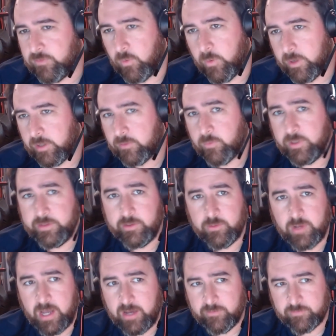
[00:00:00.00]
Florida. We do
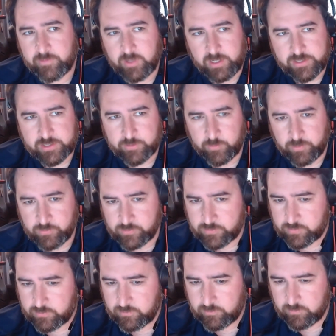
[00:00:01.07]
have
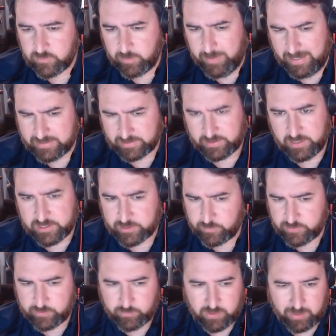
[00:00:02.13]
customers, deposit
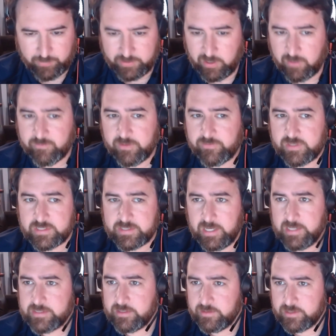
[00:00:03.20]
customers in probably all 50
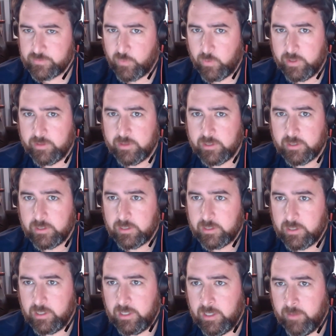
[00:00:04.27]
states at this point.
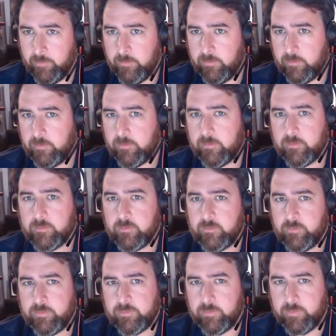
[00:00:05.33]
Um,
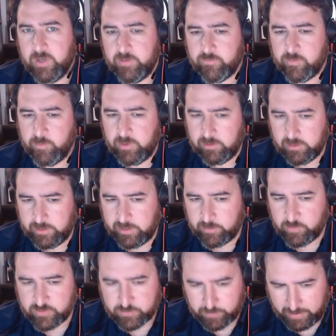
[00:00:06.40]
but from a lending
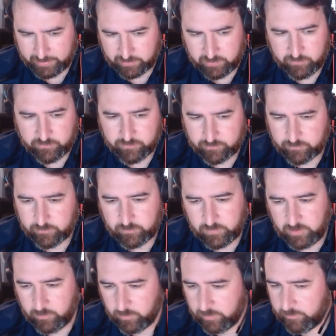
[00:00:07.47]
perspective,
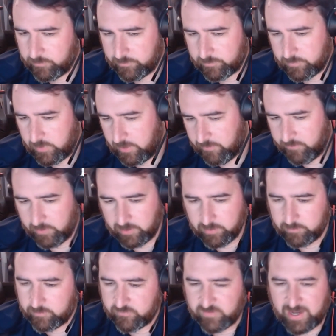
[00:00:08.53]
we're of
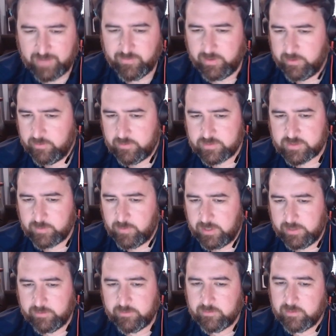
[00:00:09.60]
our 500 and some
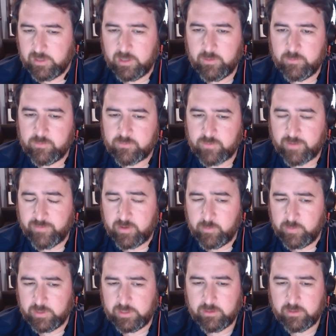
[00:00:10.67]
odd loans, 500
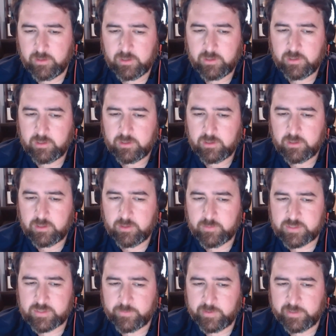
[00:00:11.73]
million
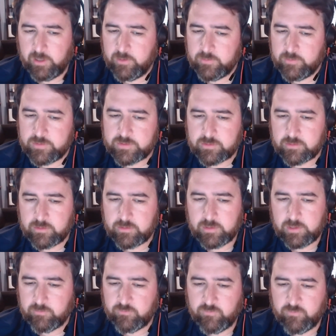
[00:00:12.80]
some odd loans,
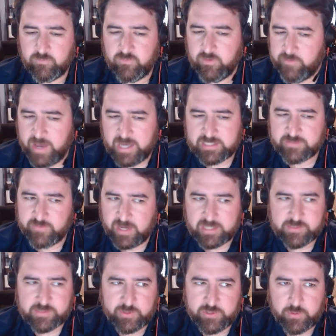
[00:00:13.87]
the
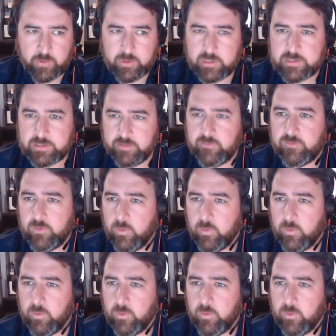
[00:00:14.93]
vast majority is in